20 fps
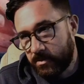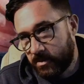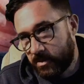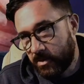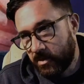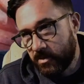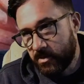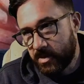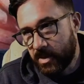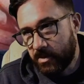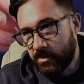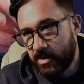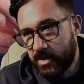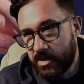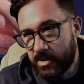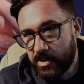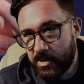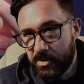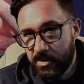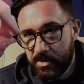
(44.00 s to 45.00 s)
Turns out
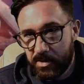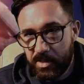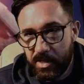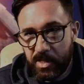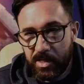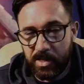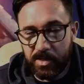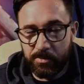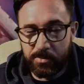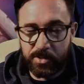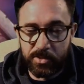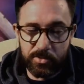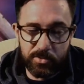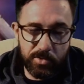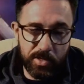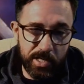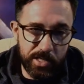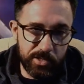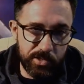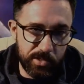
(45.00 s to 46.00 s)
he's a good guy with a
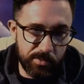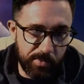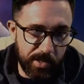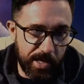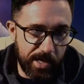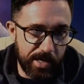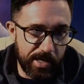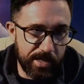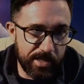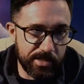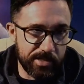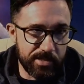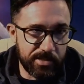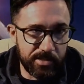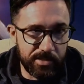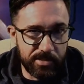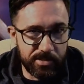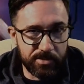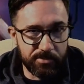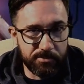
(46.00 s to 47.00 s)
tragic past,
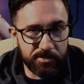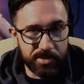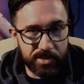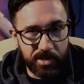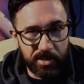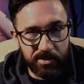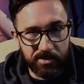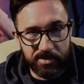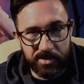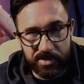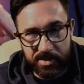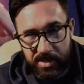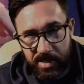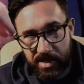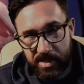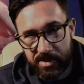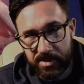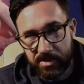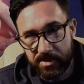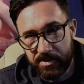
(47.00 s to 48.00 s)
and he's a retired
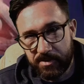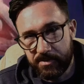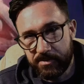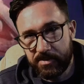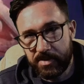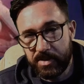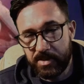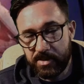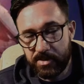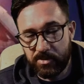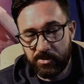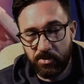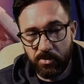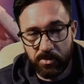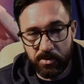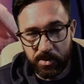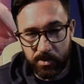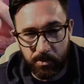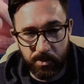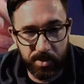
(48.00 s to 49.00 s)
detective. He's the
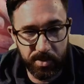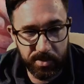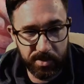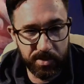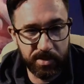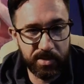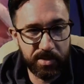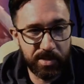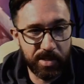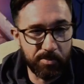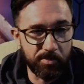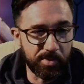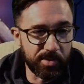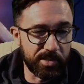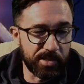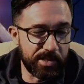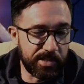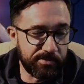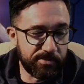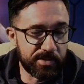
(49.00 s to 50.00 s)
only one that
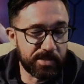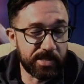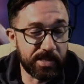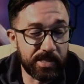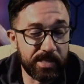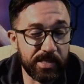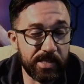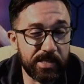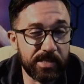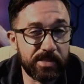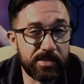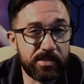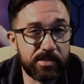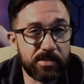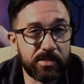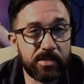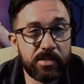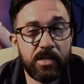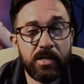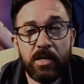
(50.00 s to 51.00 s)
believes the
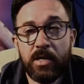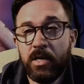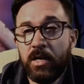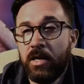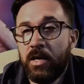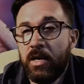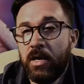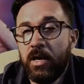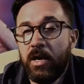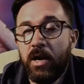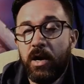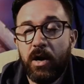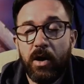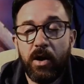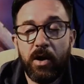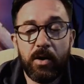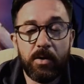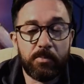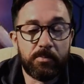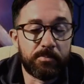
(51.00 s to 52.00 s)
kids.
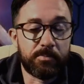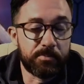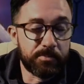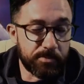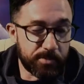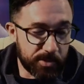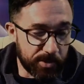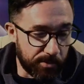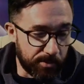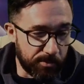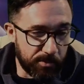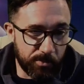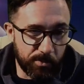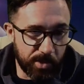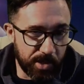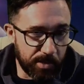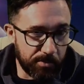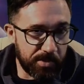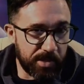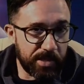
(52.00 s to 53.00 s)
So
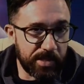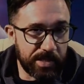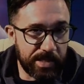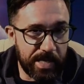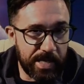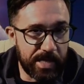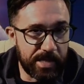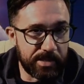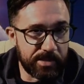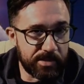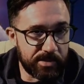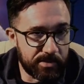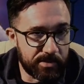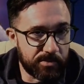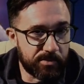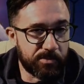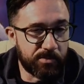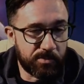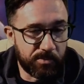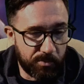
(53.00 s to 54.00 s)
what I'm getting at is,
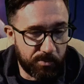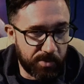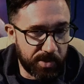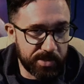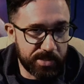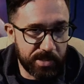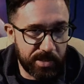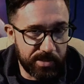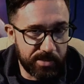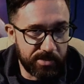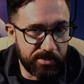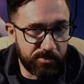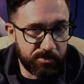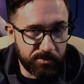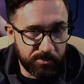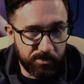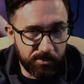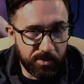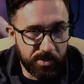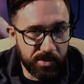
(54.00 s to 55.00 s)
once I
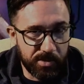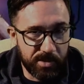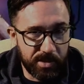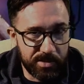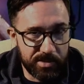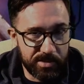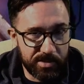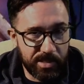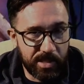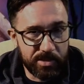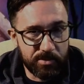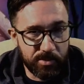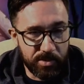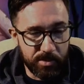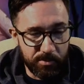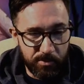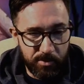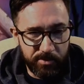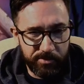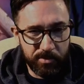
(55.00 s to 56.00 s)
realized that's what the
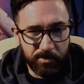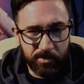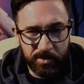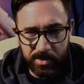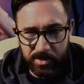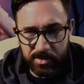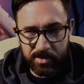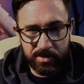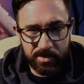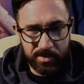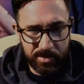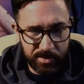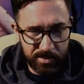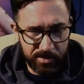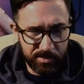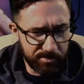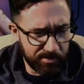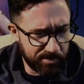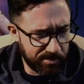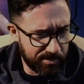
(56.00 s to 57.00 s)
movie was,
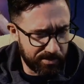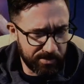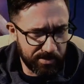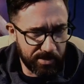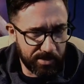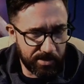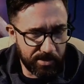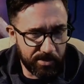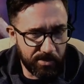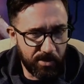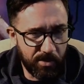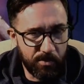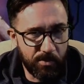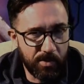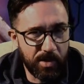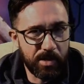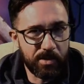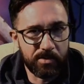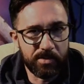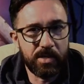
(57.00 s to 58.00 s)
is like, oh
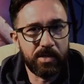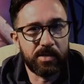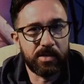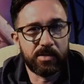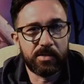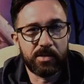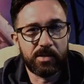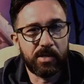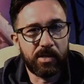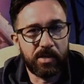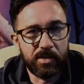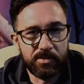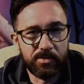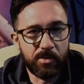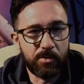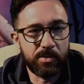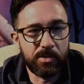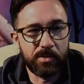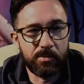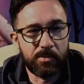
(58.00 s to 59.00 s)
wow, yeah, like I
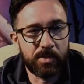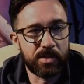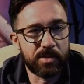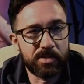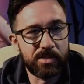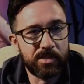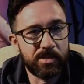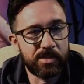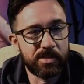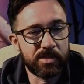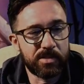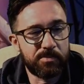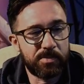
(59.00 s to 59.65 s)
totally want to see this